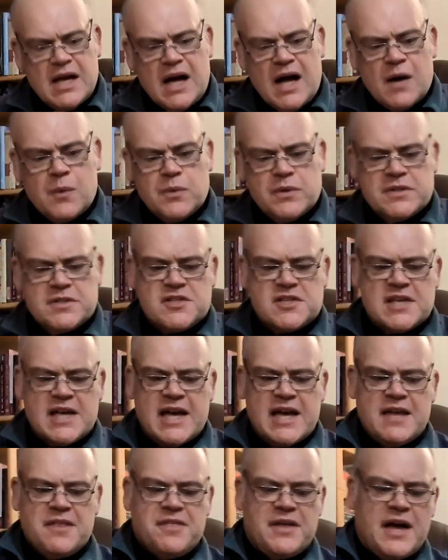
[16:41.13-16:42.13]
I wouldn't
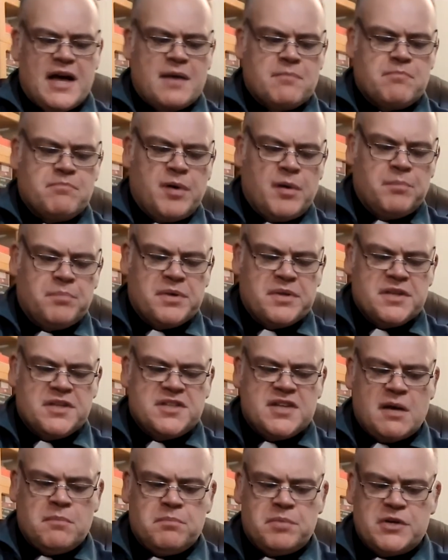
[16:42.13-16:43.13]
say that bumping the
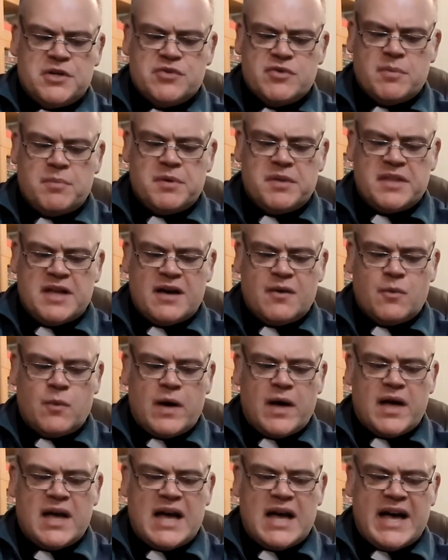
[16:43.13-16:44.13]
temperature up in that
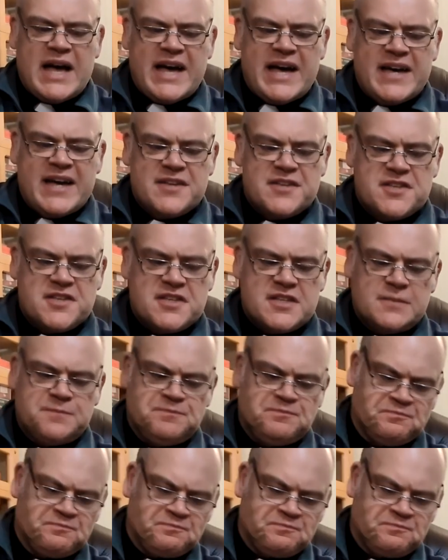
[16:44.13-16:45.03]
way has